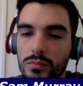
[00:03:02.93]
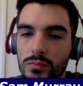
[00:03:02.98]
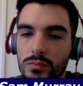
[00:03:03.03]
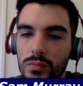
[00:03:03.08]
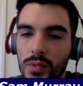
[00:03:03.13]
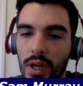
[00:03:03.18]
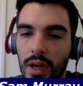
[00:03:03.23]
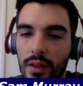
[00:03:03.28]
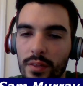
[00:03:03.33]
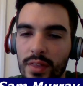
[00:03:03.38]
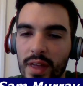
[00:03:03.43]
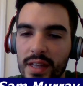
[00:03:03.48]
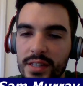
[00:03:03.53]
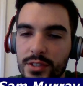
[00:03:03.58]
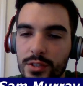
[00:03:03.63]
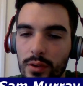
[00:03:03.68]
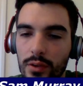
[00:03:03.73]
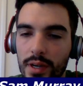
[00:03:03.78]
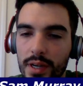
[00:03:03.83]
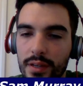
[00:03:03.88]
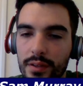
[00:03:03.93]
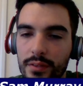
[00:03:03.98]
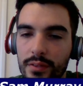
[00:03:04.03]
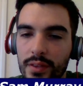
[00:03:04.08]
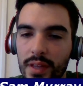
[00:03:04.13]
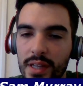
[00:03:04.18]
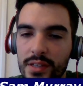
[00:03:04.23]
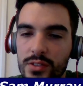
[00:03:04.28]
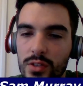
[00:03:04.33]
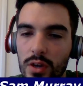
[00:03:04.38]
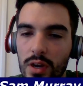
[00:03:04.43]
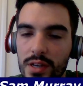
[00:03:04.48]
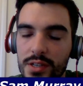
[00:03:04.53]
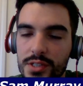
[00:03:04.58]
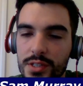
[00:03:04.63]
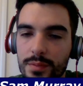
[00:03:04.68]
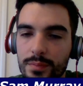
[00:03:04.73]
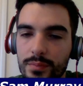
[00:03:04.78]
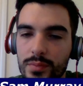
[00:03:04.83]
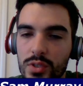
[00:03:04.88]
Yeah, that's great. That's awesome.